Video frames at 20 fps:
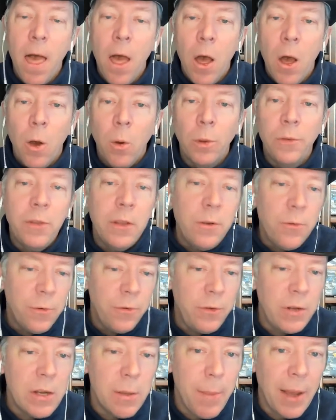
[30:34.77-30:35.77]
What's
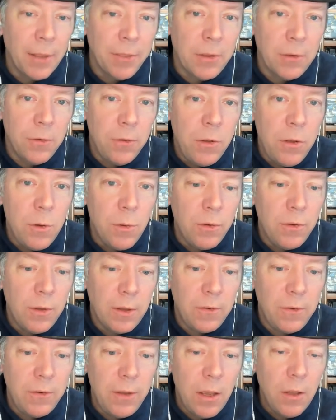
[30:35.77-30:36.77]
interesting about this too is that
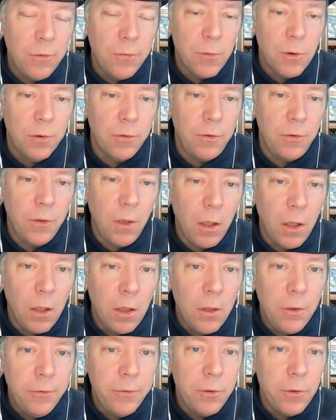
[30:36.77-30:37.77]
Salesforce is
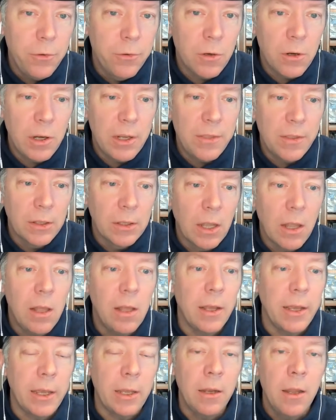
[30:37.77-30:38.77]
also drawing the
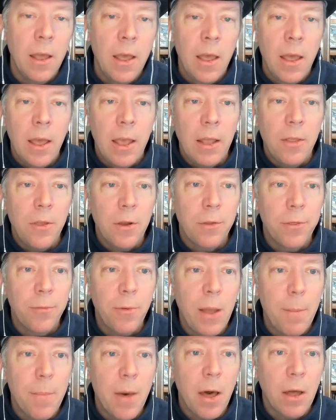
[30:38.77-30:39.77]
line in their
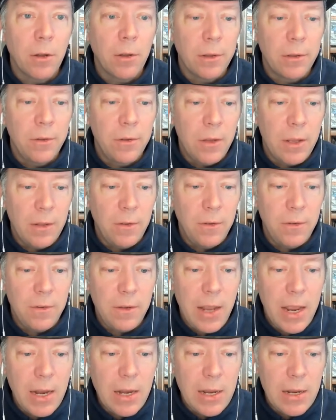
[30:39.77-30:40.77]
threat model in, in
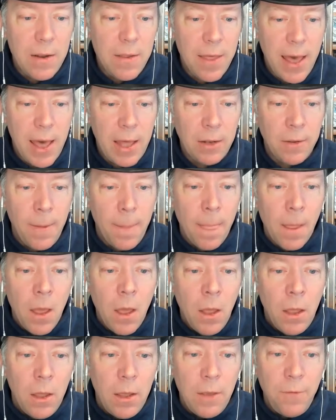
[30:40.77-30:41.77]
stating that
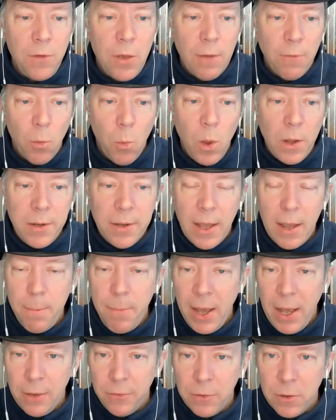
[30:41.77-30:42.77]
if you have a one-time
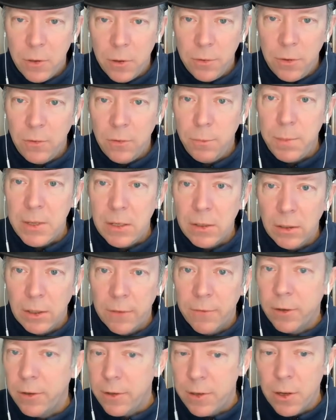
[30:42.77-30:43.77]
passcode that's being
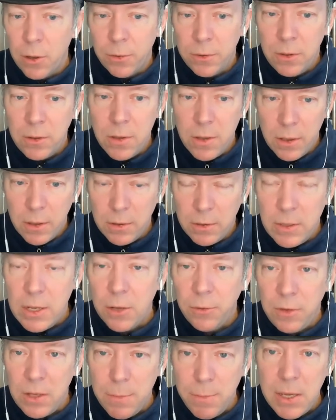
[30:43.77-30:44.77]
delivered, you know, the
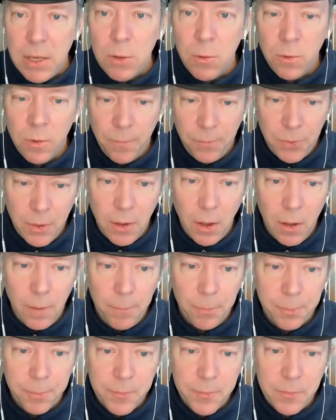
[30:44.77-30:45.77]
TOTP
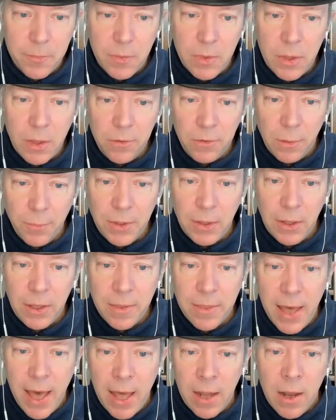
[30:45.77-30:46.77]
um, something like
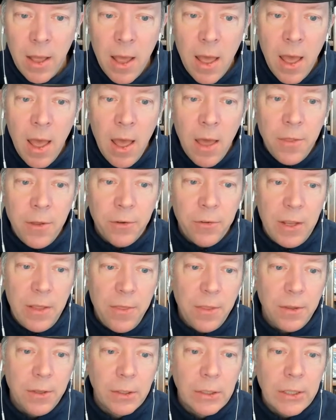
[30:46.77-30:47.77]
that. They're saying
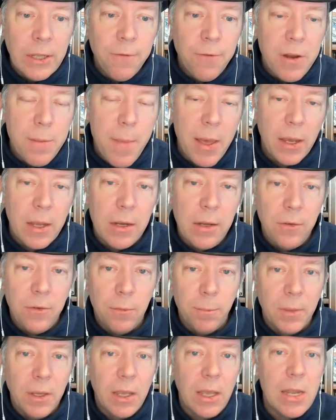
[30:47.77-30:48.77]
the delivery
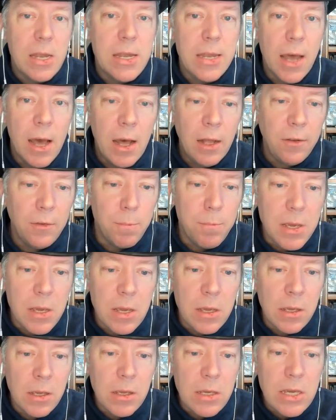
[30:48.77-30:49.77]
mechanism cannot
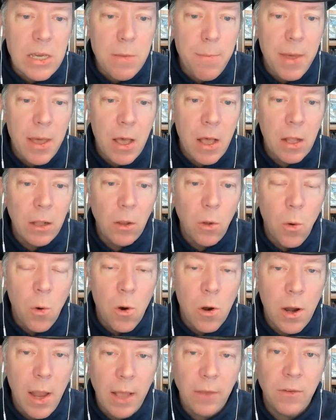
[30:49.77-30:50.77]
be email
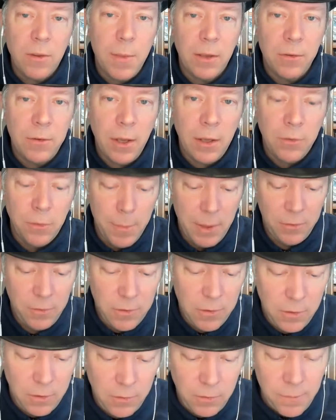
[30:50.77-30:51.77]
or SMS text
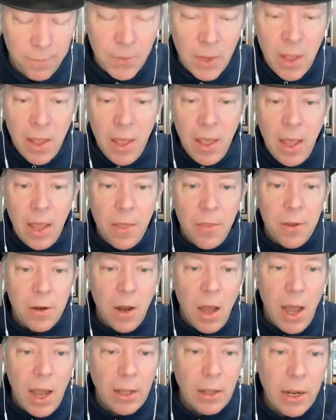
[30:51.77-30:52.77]
messages. And they're
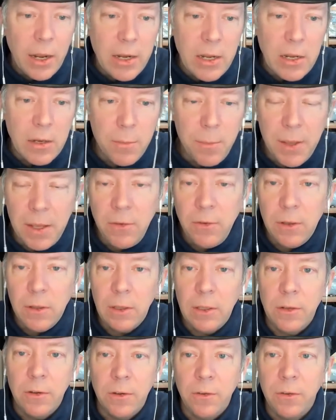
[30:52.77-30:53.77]
highlighting
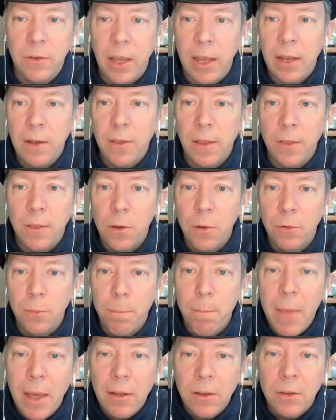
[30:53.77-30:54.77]
basically just saying that those
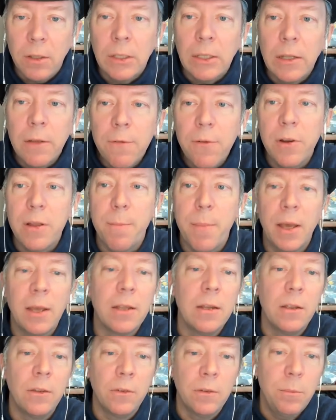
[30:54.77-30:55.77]
me- delivery
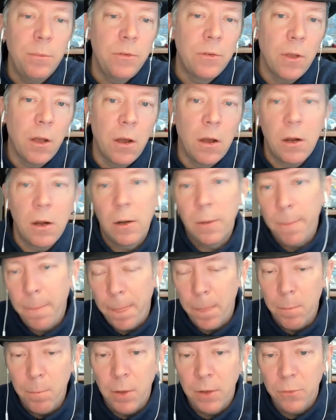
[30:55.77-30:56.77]
mechanisms are
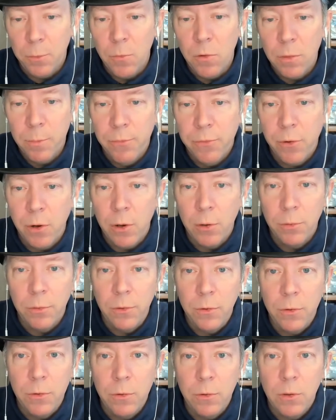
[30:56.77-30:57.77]
much more prone
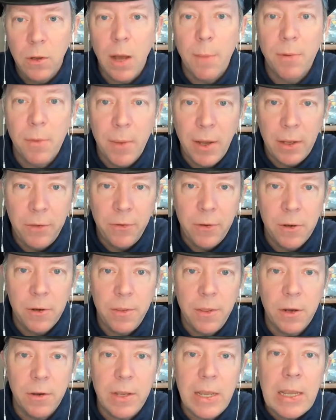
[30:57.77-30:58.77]
to compromise. They're,
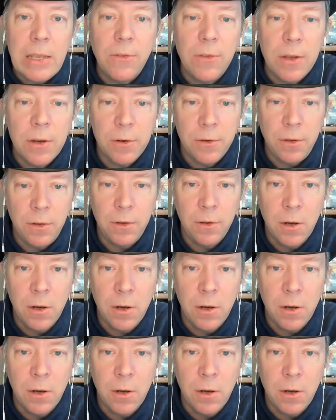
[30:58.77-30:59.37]
they're easier to mm-hmm.